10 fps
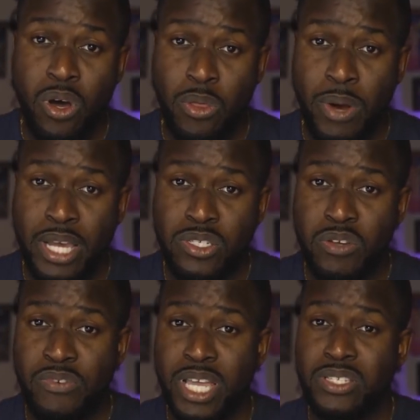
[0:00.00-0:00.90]
Otherwise,
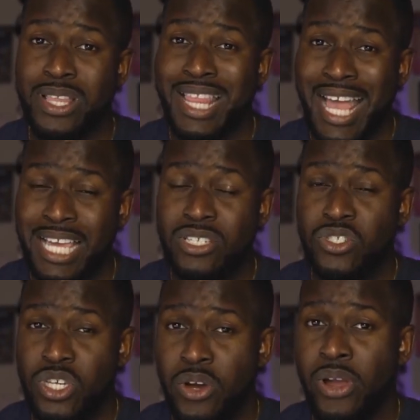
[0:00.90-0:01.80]
don't forget to like,
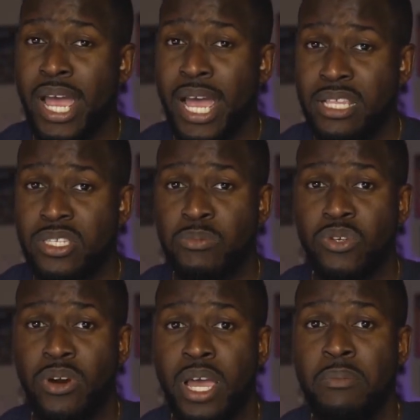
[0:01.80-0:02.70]
share, and
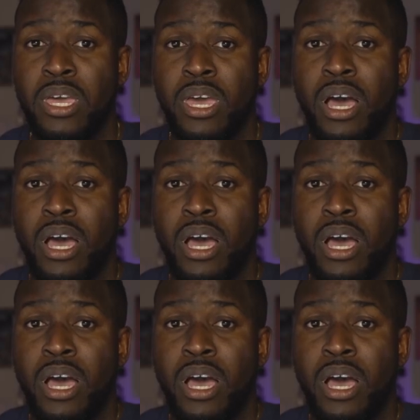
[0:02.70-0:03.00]
subscribe.